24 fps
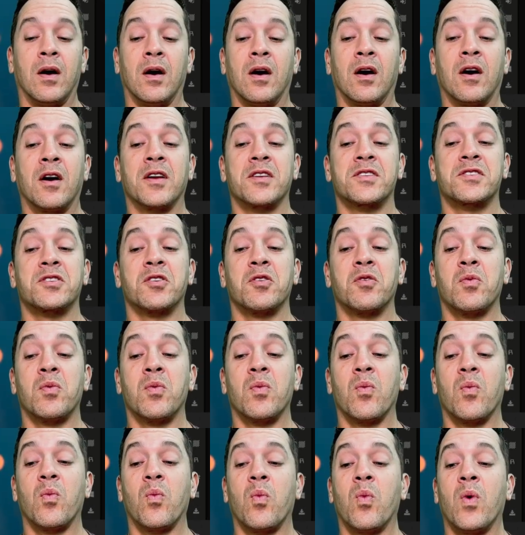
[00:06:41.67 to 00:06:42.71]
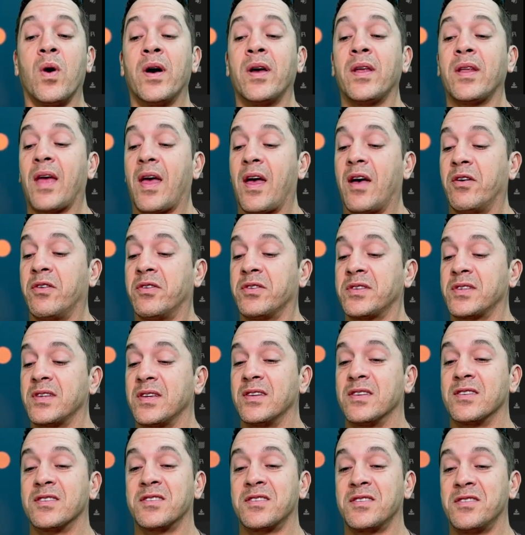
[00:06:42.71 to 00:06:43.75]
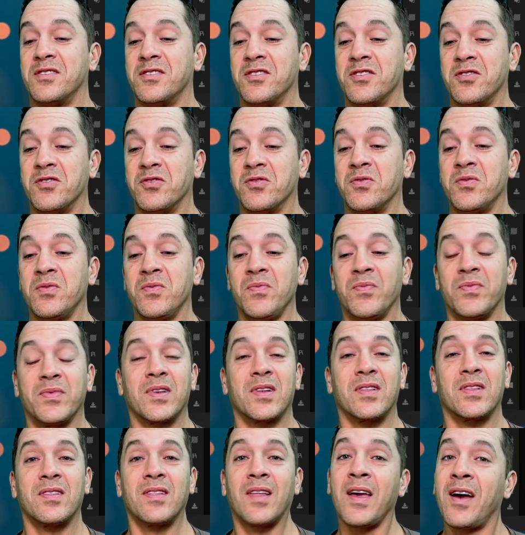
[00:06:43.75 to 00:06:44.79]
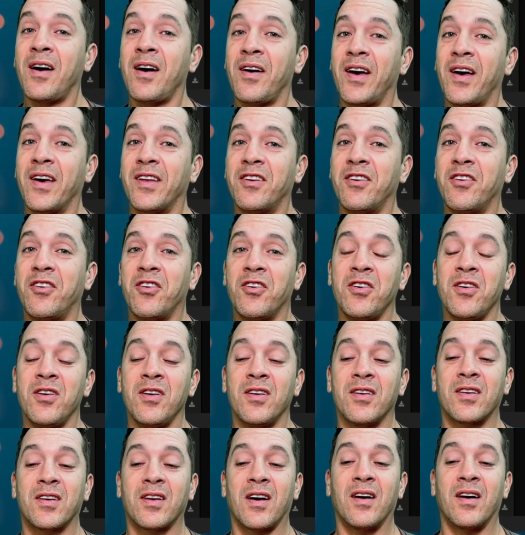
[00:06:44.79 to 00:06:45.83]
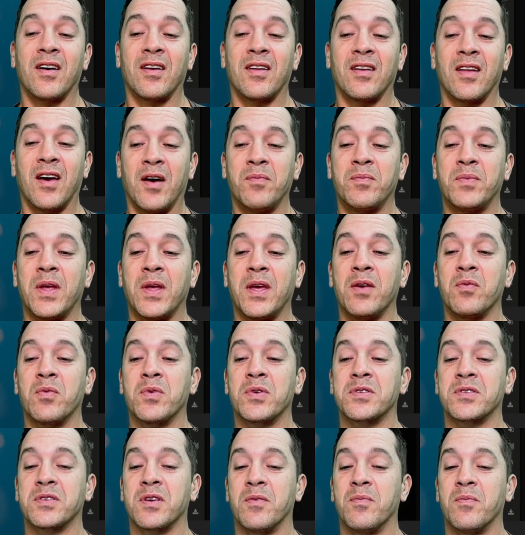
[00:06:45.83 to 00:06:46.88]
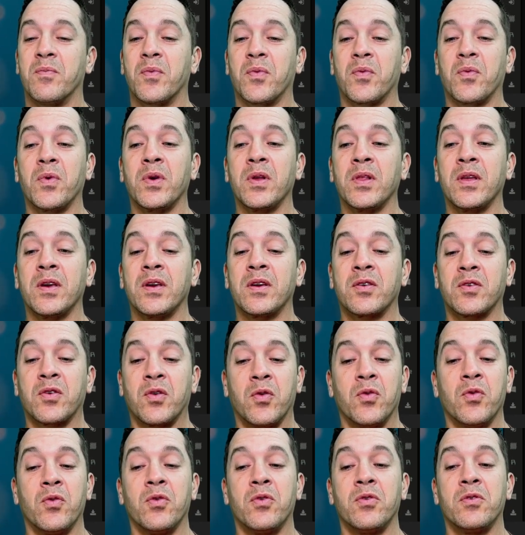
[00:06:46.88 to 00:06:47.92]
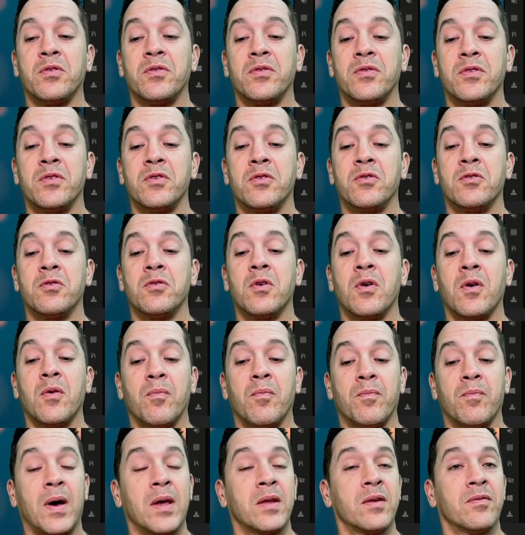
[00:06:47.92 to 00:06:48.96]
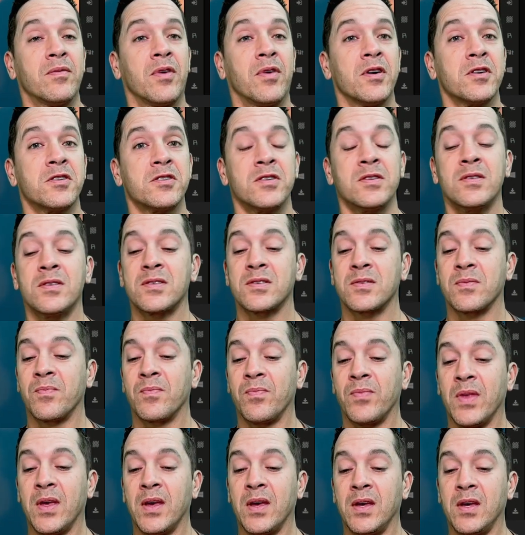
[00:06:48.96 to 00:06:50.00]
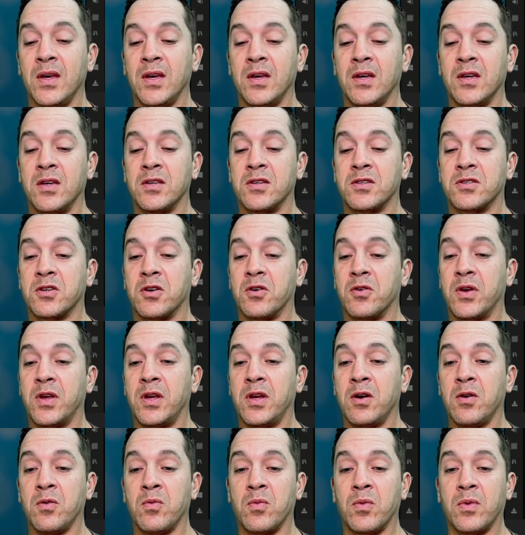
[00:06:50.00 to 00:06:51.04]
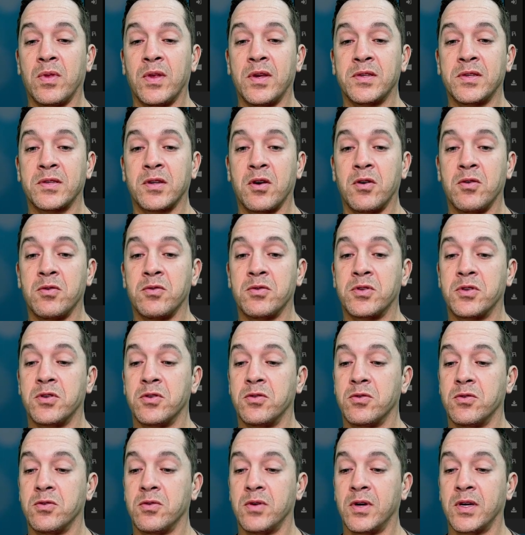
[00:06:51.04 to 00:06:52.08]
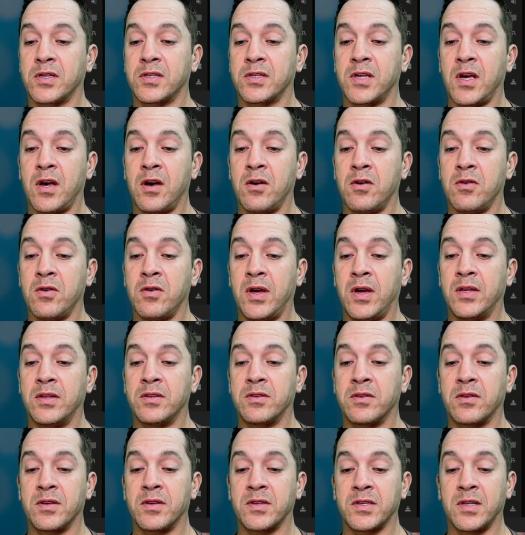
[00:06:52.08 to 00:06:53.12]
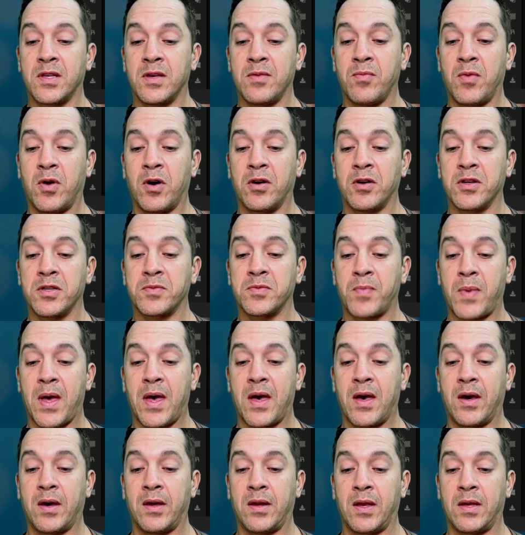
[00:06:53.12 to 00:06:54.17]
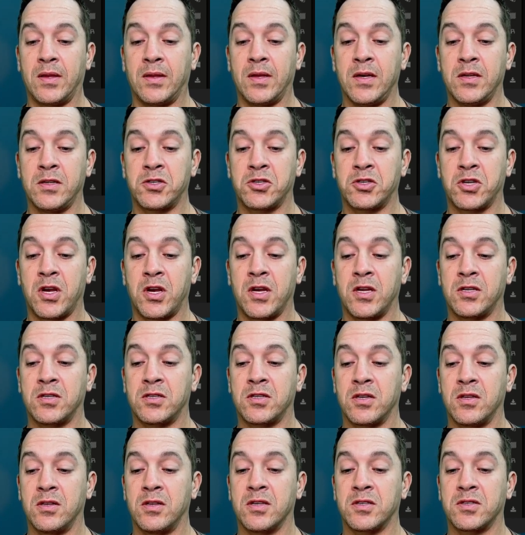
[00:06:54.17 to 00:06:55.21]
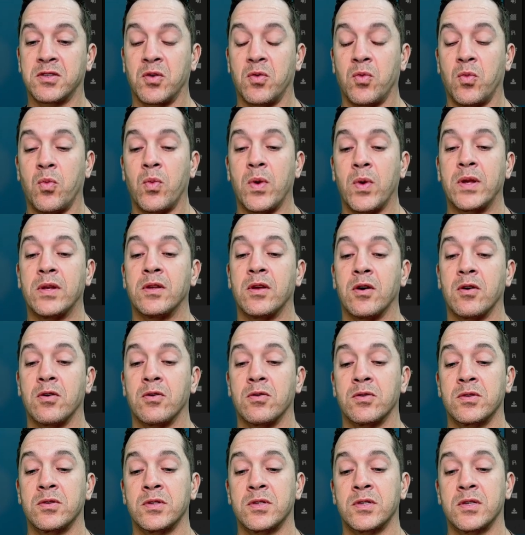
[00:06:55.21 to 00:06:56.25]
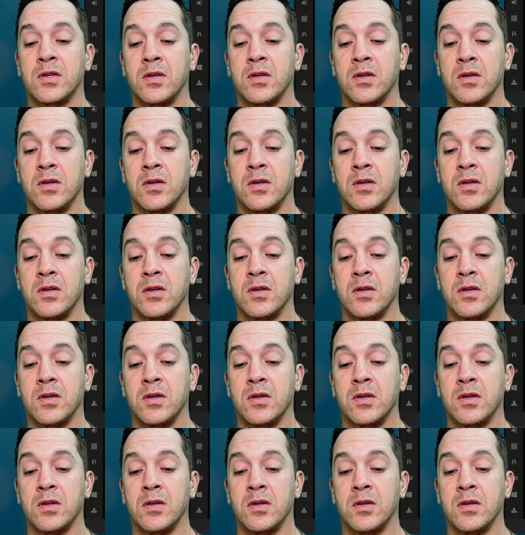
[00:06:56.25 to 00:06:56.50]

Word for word: All right, so what else is new? The layout editor got an update with some really cool new button functions. So here, let's go to Excel and to the Slim Artist pad, and let's change this Windows